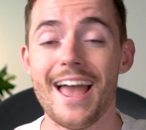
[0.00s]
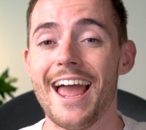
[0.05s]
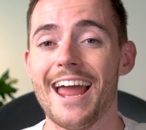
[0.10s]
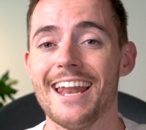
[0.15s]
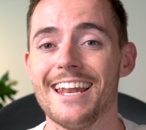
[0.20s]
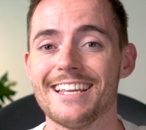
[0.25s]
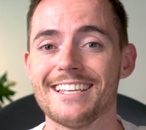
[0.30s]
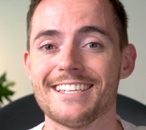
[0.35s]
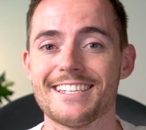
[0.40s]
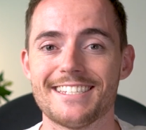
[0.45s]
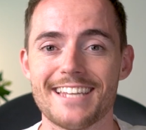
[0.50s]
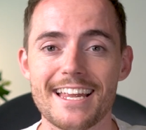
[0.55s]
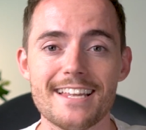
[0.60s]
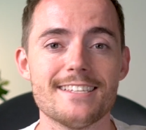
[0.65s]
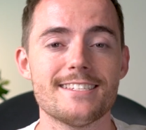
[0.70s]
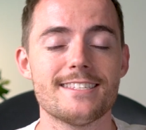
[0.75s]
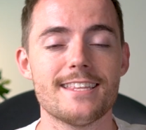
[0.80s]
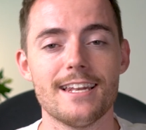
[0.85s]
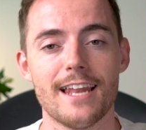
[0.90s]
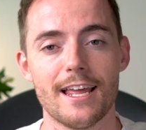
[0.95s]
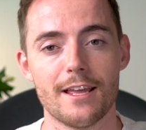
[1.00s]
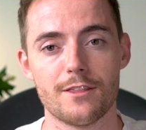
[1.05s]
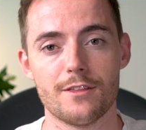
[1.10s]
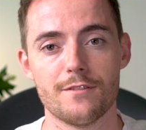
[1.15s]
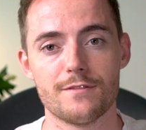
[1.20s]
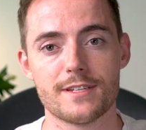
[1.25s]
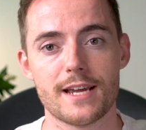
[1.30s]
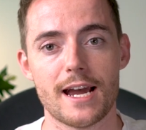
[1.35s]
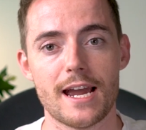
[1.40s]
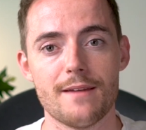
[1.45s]
and extends the length
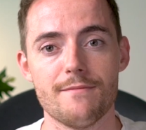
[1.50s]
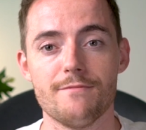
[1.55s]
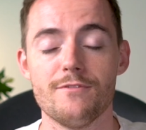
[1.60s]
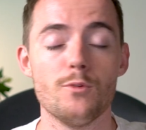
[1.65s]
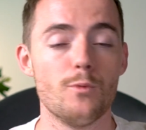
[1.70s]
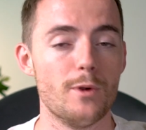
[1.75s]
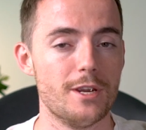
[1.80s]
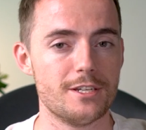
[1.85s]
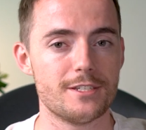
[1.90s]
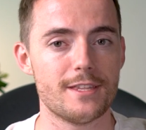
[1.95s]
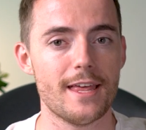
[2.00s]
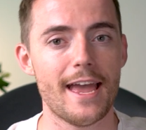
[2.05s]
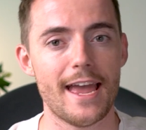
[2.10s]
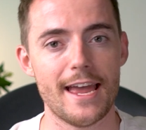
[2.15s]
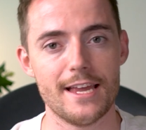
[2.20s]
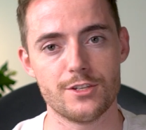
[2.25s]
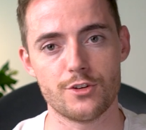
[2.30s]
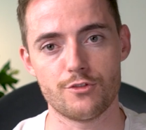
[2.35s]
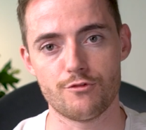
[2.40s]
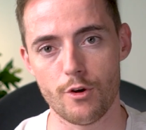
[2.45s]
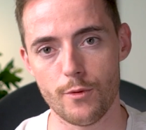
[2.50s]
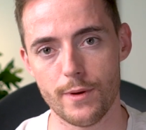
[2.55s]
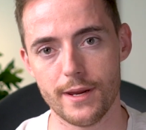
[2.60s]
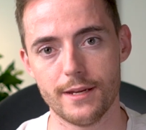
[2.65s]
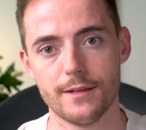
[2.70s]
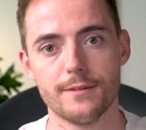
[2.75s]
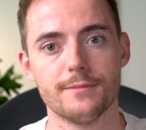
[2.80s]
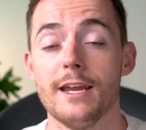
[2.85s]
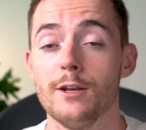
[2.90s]
of time for which the hairs are growing.